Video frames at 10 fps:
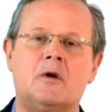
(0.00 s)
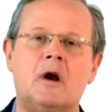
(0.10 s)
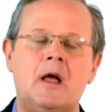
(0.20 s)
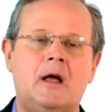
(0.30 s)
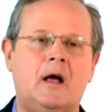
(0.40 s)
or
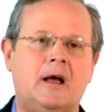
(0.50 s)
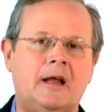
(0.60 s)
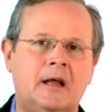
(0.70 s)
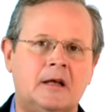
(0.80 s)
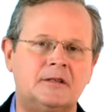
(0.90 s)
uh,
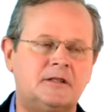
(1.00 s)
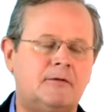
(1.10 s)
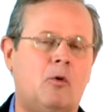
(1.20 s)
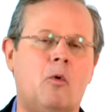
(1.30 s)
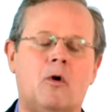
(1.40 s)

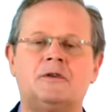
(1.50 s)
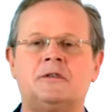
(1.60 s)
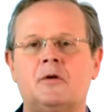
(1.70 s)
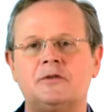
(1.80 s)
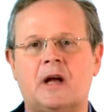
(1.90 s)
civil wars
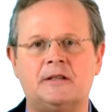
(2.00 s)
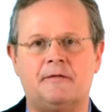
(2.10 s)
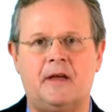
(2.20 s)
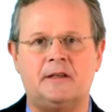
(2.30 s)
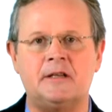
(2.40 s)
and those kinds
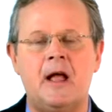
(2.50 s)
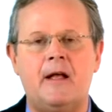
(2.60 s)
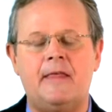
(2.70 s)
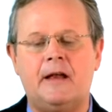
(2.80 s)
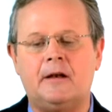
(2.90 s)
of things
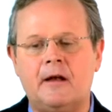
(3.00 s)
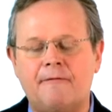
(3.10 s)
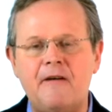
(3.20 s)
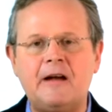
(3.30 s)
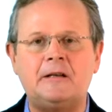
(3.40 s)
that
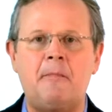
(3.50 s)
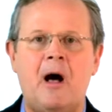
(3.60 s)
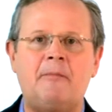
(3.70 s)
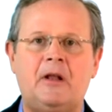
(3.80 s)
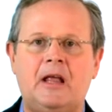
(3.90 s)
affect a
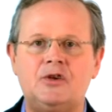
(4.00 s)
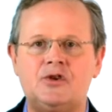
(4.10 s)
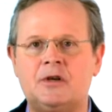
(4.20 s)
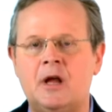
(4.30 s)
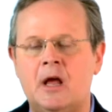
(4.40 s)

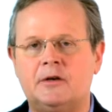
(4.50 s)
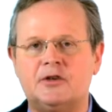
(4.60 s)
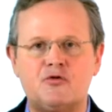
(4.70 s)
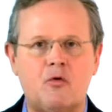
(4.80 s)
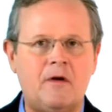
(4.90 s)
population,
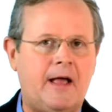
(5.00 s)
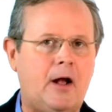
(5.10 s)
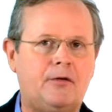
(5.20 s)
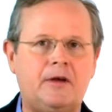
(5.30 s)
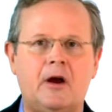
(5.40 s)
destroy the
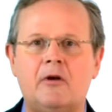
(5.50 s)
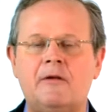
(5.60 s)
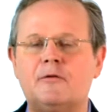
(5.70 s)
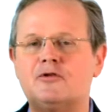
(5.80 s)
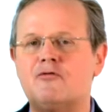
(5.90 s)
healthcare
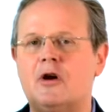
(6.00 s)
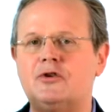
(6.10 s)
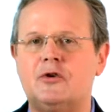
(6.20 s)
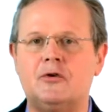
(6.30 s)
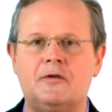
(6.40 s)

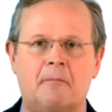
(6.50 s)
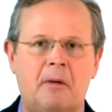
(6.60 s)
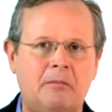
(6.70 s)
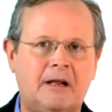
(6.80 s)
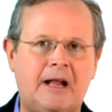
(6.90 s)
infrastructure, the
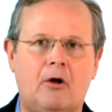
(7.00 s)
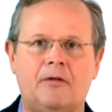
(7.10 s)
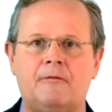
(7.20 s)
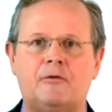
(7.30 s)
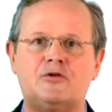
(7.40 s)
public
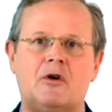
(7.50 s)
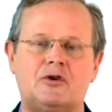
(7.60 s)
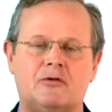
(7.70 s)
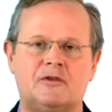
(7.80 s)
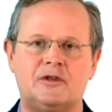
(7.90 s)
health
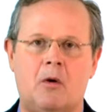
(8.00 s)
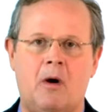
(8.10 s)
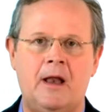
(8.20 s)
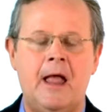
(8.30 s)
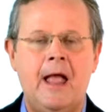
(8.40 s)
infrastructure, and so
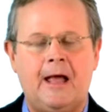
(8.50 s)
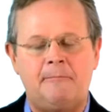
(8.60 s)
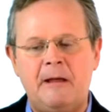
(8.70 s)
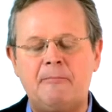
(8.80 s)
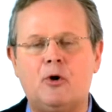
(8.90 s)
on,
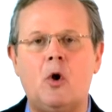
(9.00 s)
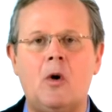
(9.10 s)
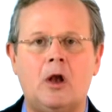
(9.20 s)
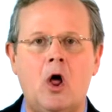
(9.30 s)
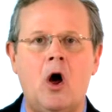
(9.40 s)
and people
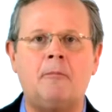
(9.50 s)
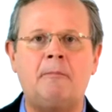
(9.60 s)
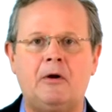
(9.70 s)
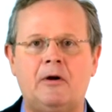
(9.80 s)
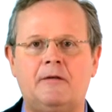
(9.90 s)
go a long
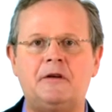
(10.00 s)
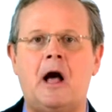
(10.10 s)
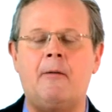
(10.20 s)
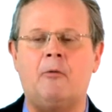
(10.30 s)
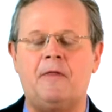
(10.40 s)
period of
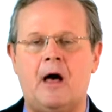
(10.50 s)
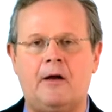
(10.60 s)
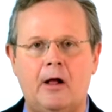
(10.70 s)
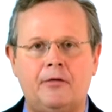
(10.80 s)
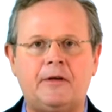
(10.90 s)
time
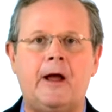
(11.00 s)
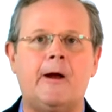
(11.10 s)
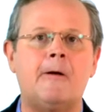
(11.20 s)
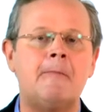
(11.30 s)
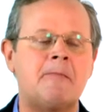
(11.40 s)
without
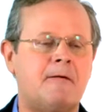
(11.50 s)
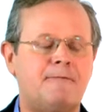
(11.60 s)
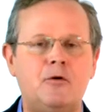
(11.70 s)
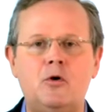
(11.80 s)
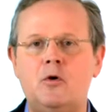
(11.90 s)
healthcare,
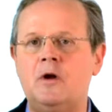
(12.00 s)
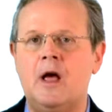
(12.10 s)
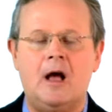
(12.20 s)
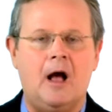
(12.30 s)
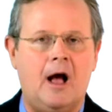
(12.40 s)
food,
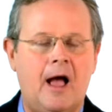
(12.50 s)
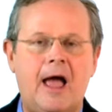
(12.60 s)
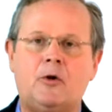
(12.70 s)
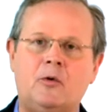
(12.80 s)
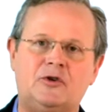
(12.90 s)
uh,
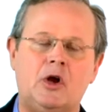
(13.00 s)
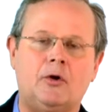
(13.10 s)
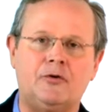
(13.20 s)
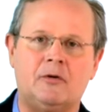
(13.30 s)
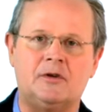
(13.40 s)
adequate
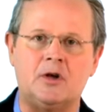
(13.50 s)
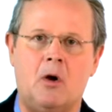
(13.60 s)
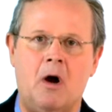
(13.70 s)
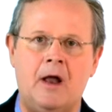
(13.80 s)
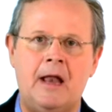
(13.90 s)
shelter, and
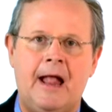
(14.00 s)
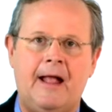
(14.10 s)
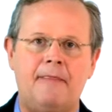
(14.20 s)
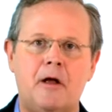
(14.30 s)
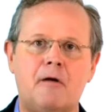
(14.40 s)
so on.
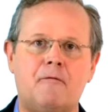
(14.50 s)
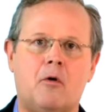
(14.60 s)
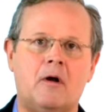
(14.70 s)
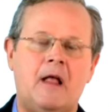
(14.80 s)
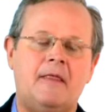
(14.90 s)
And
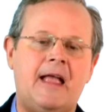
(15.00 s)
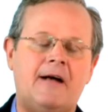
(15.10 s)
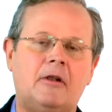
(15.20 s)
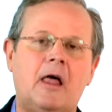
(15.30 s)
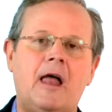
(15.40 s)
therefore, they
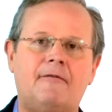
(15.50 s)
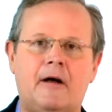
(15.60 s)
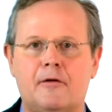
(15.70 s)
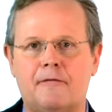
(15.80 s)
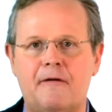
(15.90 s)
have a lot of
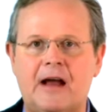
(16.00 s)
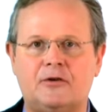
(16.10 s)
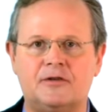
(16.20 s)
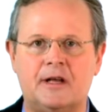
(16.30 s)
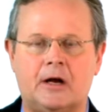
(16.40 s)
other
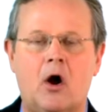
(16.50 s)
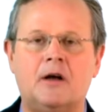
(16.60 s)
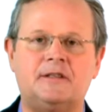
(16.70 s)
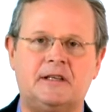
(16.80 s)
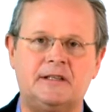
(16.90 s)
factors that
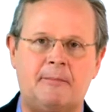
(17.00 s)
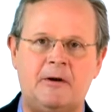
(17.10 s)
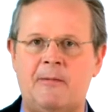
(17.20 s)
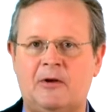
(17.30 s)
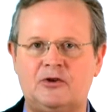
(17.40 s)
cause these
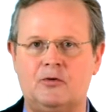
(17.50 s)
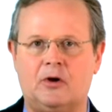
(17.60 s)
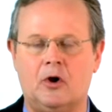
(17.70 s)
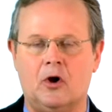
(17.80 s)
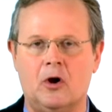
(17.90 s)
epidemics to
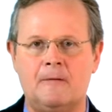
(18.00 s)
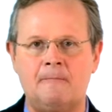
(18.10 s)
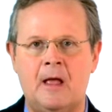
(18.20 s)
occur.